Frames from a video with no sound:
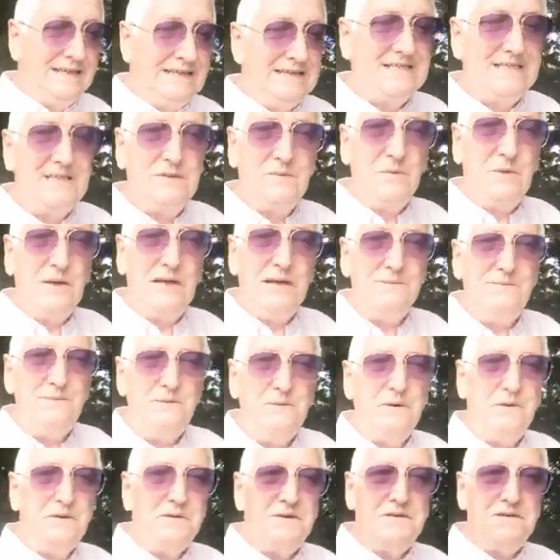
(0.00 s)
is that we
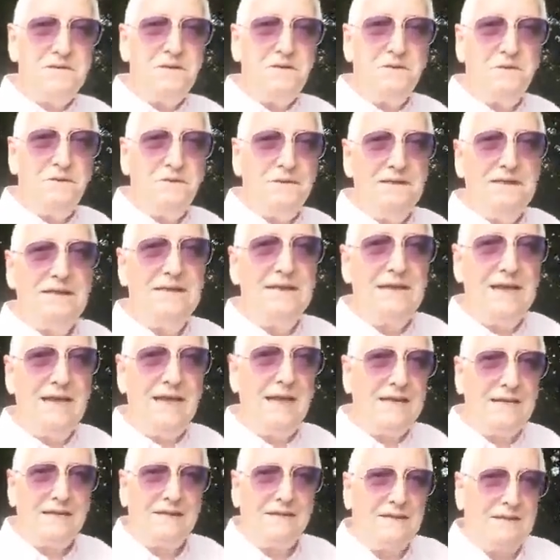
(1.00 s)
haven't got to do
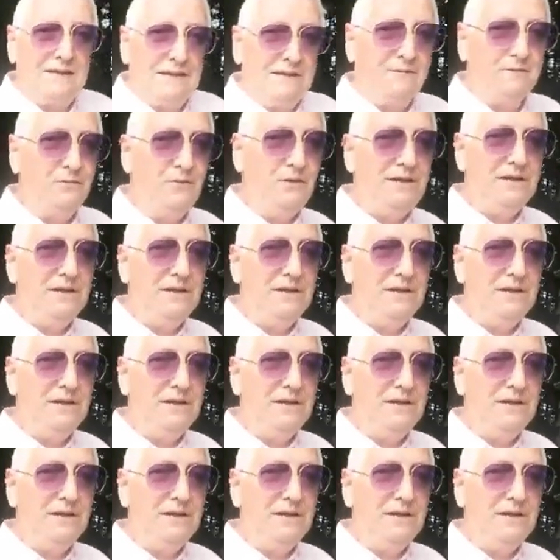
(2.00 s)
anything.